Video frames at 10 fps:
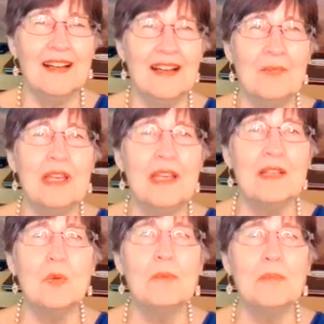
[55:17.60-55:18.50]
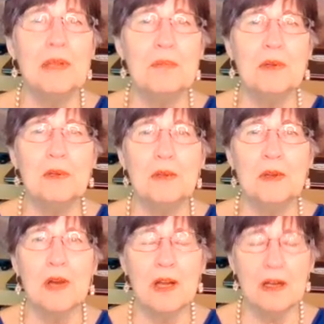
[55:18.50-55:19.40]
Because when people
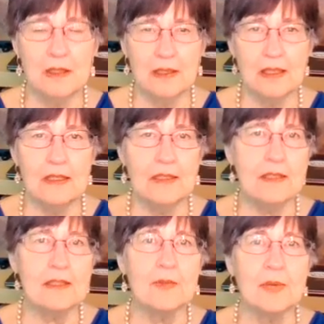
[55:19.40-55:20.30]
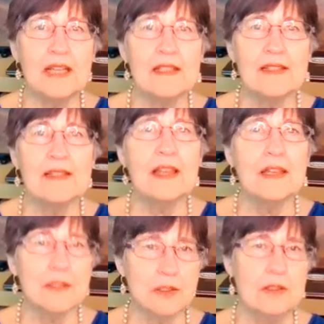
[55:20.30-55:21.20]
are in distress, they
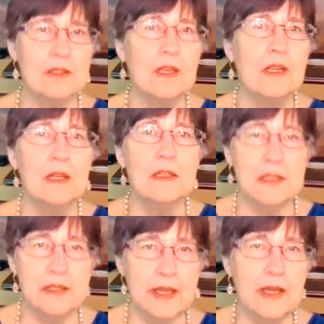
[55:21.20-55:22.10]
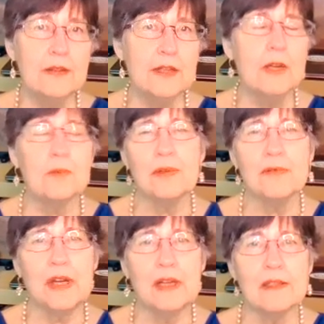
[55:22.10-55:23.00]
turn to the healthcare
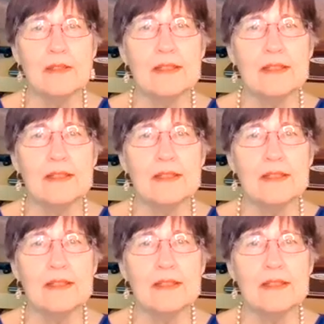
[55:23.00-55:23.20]
providers.